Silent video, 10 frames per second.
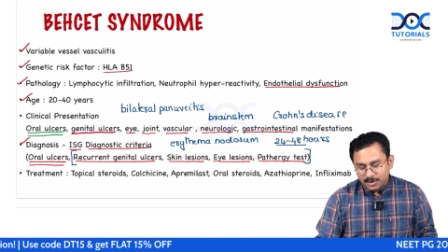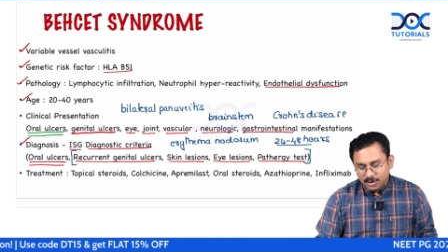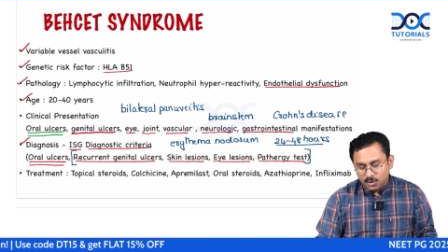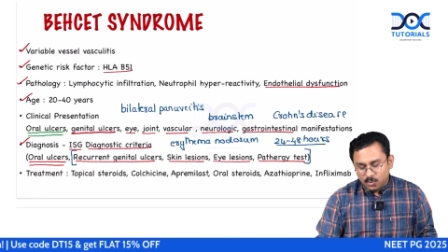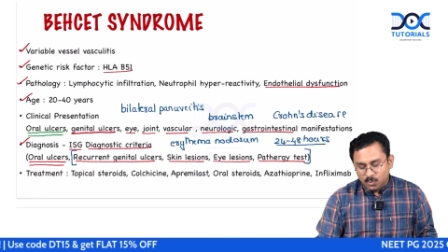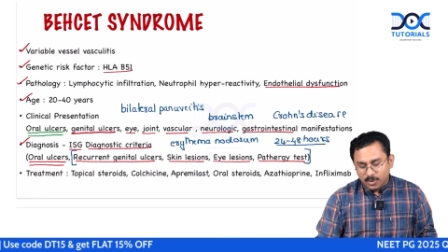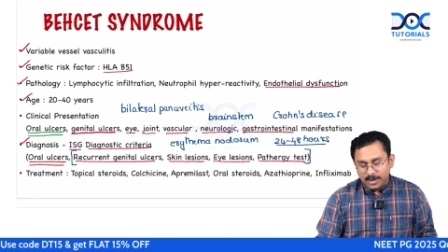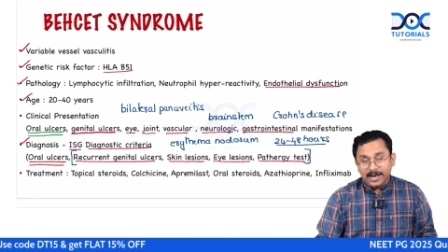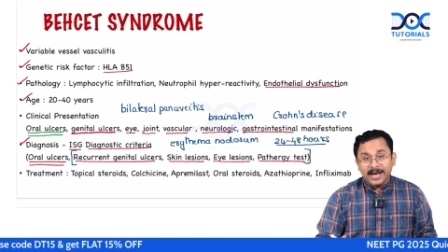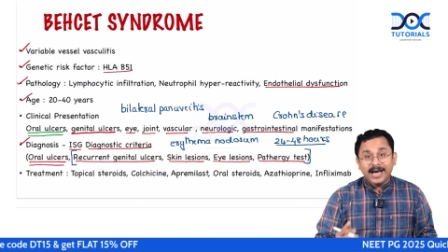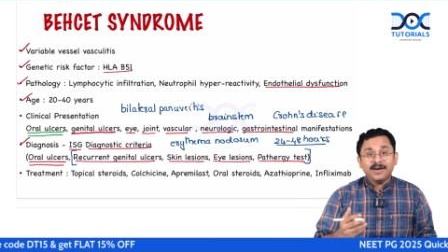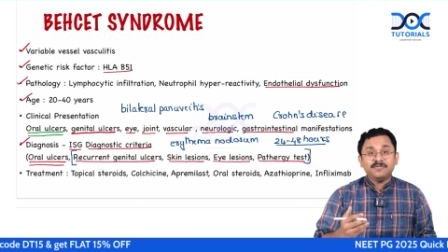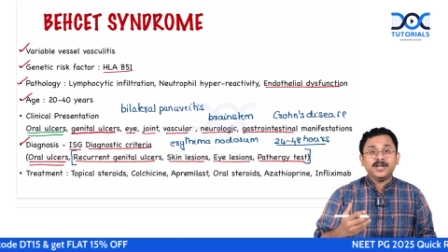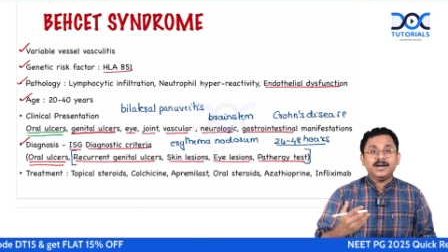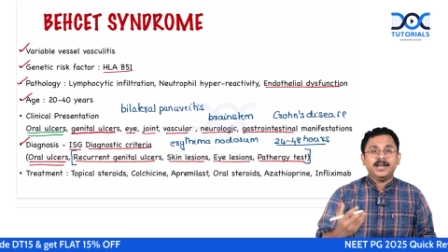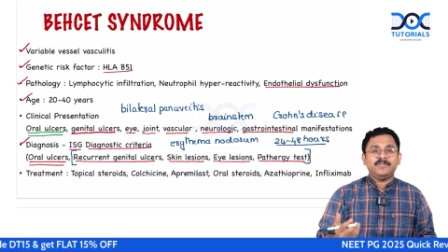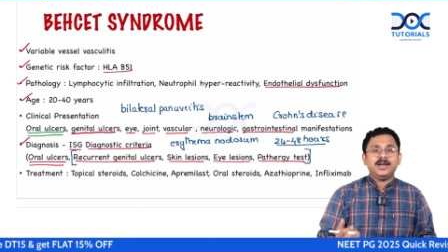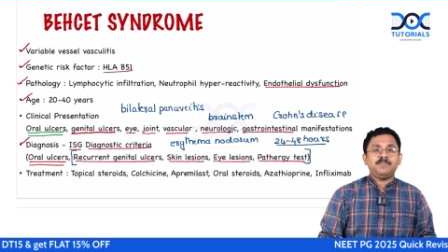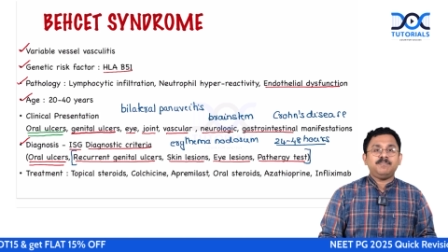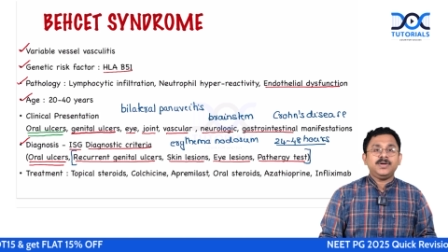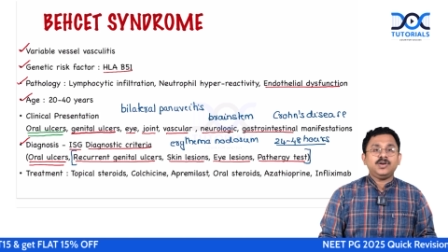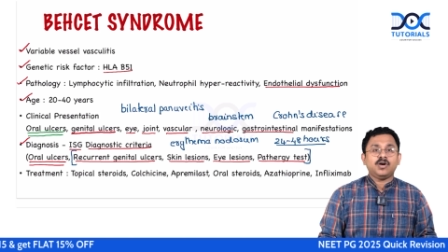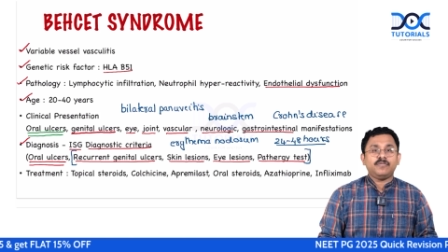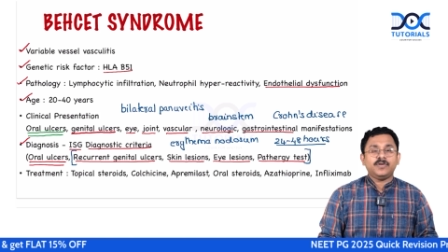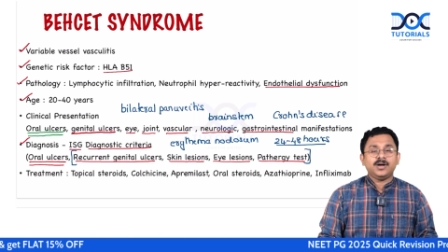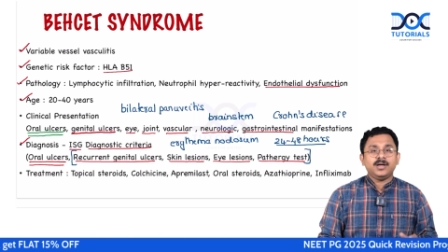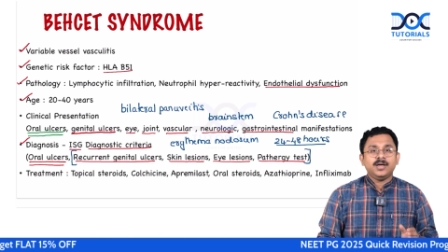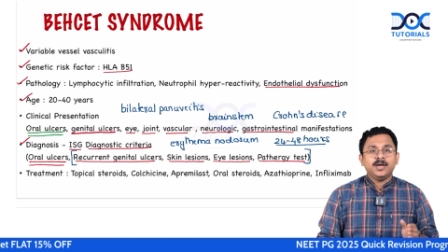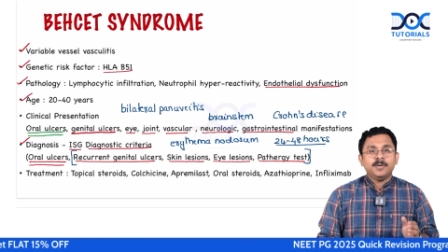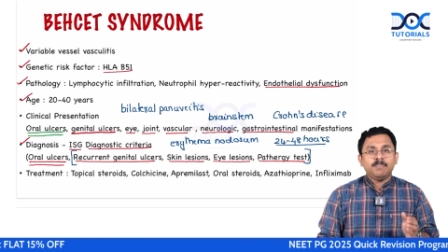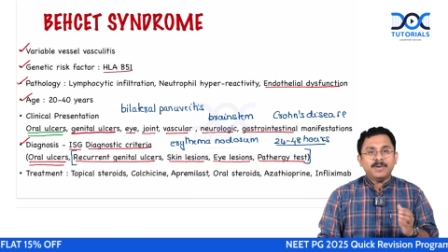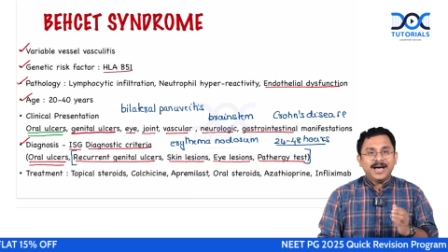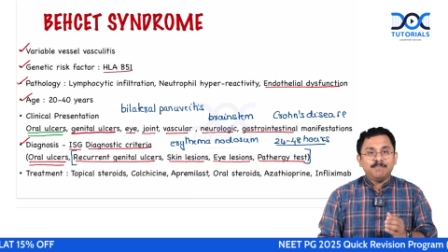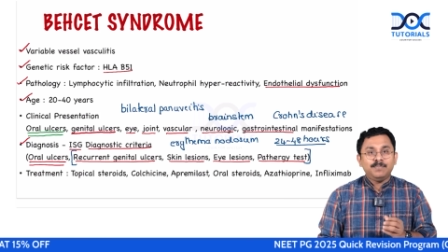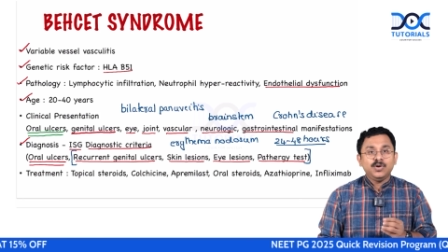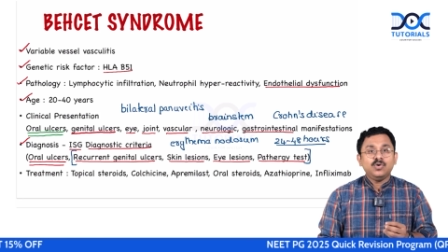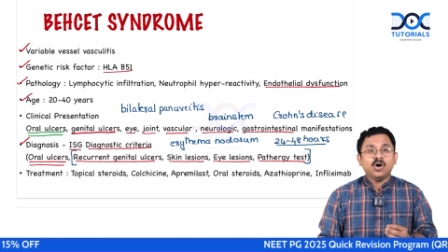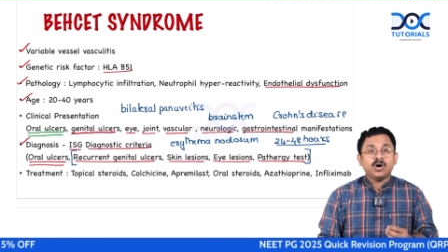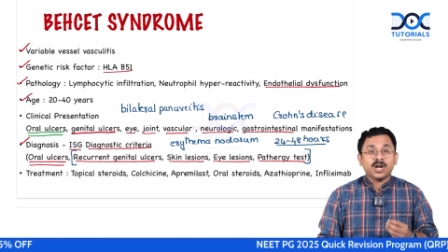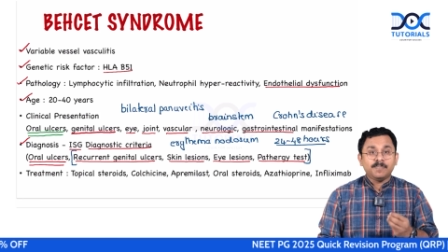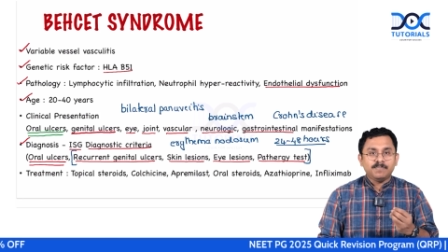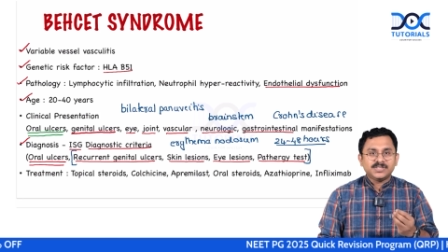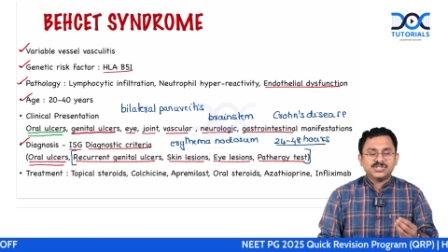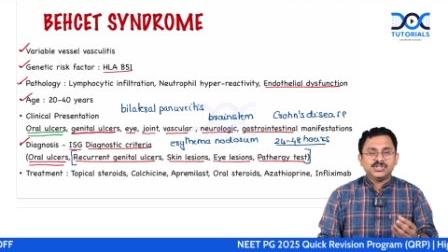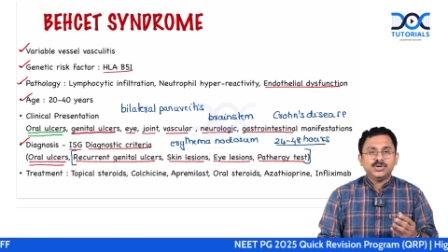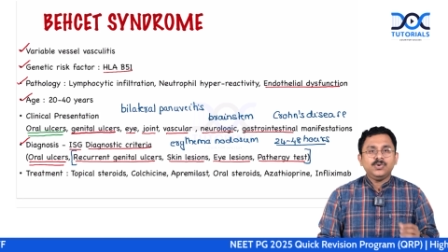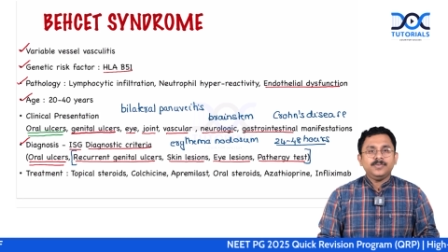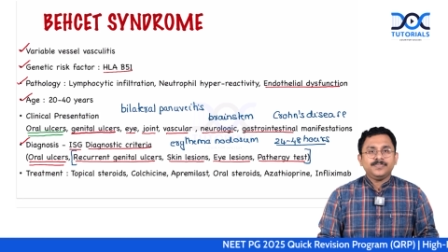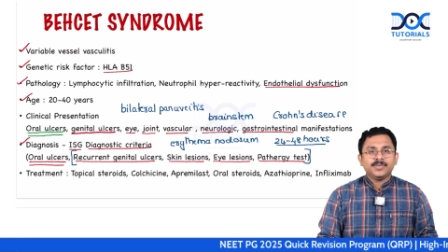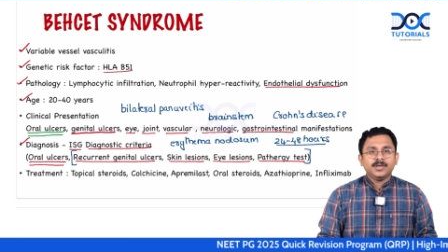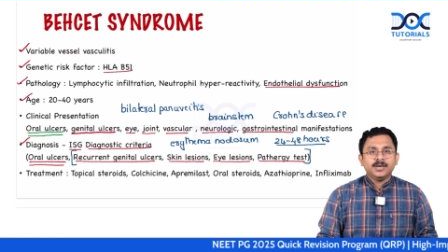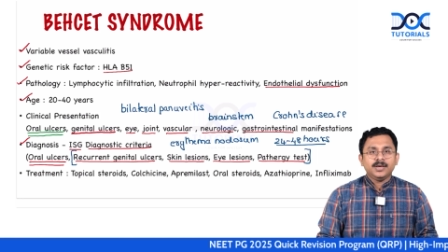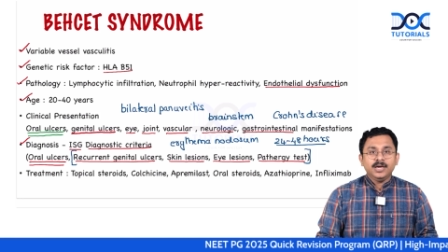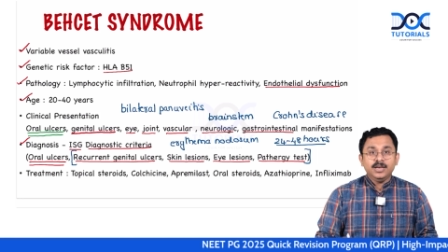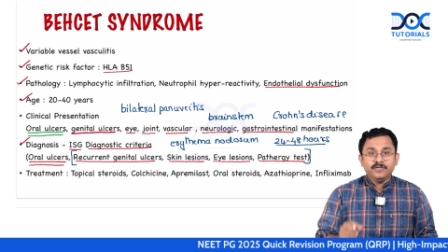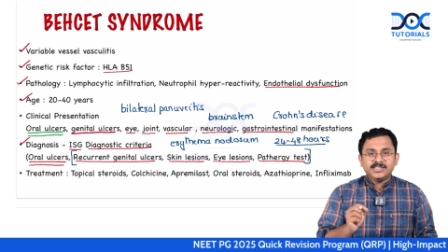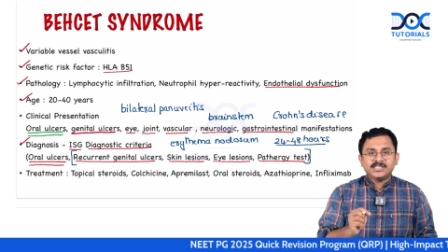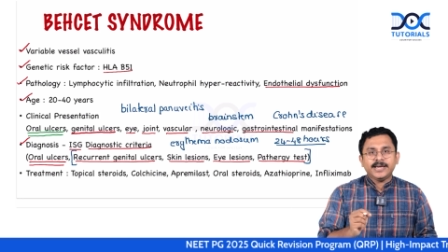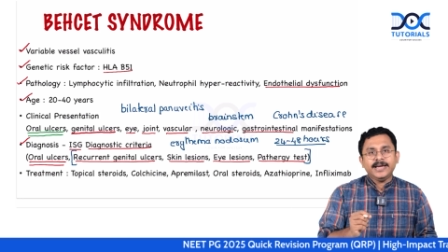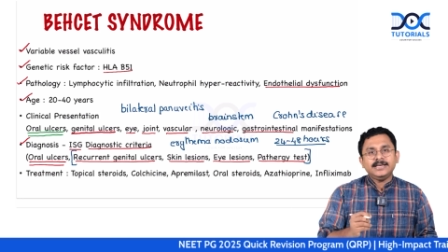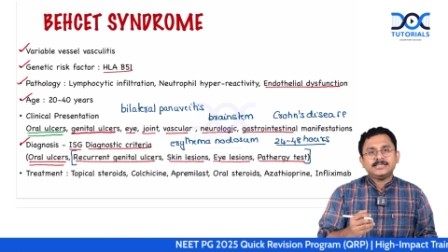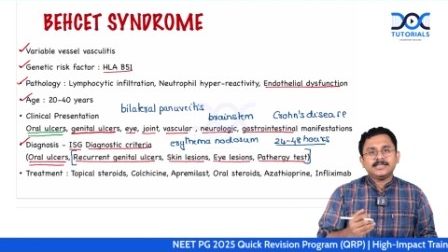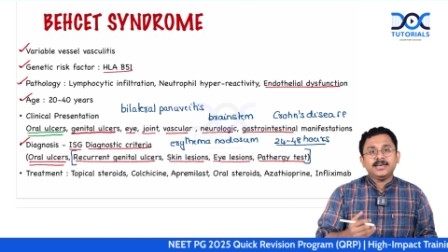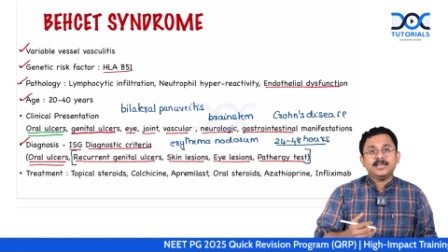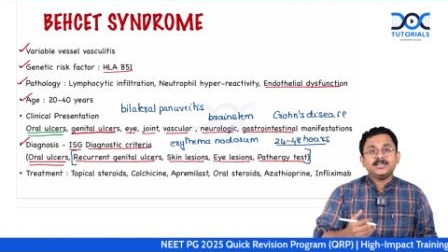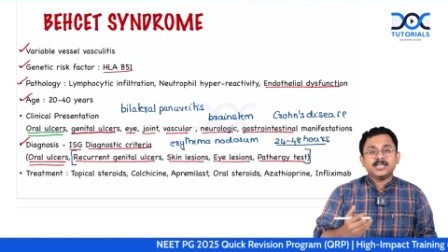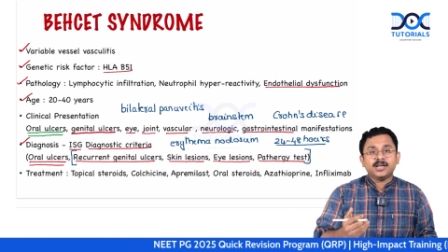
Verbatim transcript: you have the development of a papule or a pustule, in which case it is